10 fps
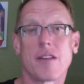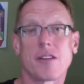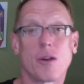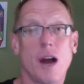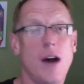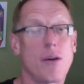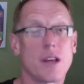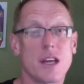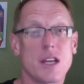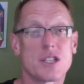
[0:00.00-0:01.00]
ground
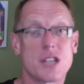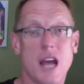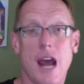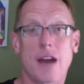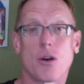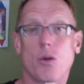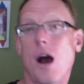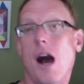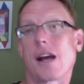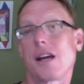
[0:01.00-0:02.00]
is sand or
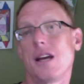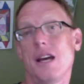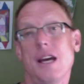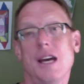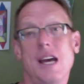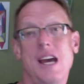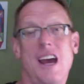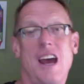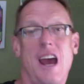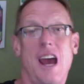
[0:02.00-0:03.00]
rock.
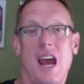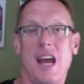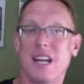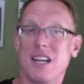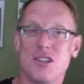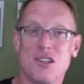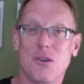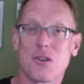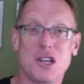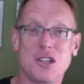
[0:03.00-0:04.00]
And
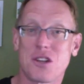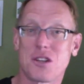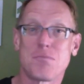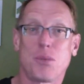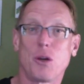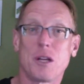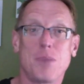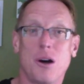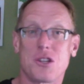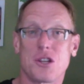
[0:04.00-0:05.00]
Jesus doesn't pull any
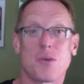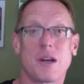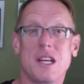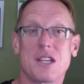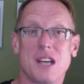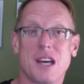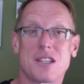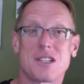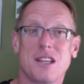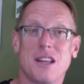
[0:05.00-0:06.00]
punches when he
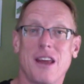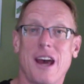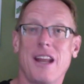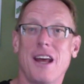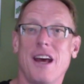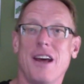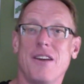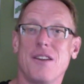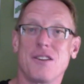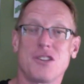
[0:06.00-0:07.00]
says that
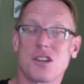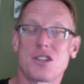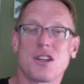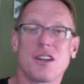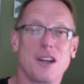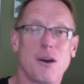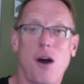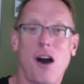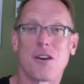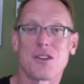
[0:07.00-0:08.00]
just
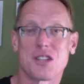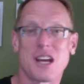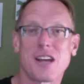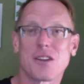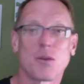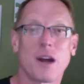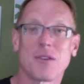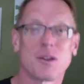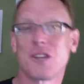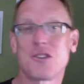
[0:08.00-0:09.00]
saying the right
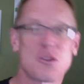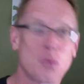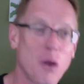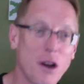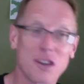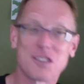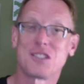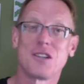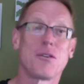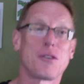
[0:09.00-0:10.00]
religious words,
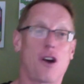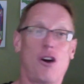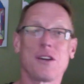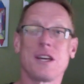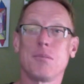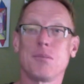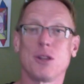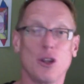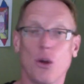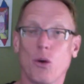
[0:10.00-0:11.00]
calling him
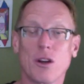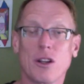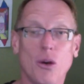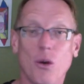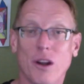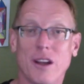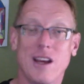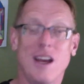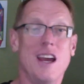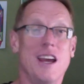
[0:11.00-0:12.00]
Lord, Lord.
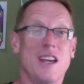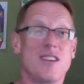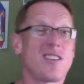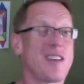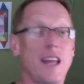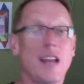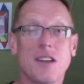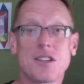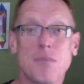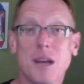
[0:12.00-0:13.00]
He says that
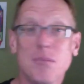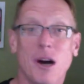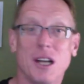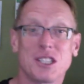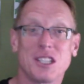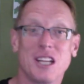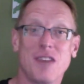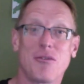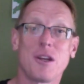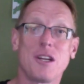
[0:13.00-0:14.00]
doesn't mean much if
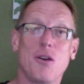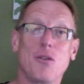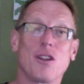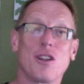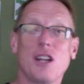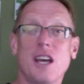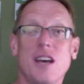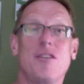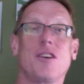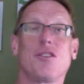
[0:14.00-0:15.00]
we don't live
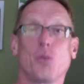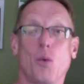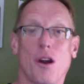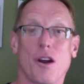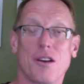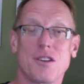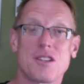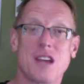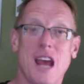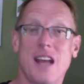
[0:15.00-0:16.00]
his words
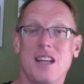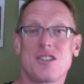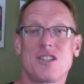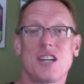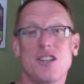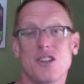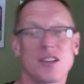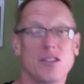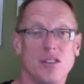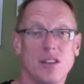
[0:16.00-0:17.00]
and his teachings.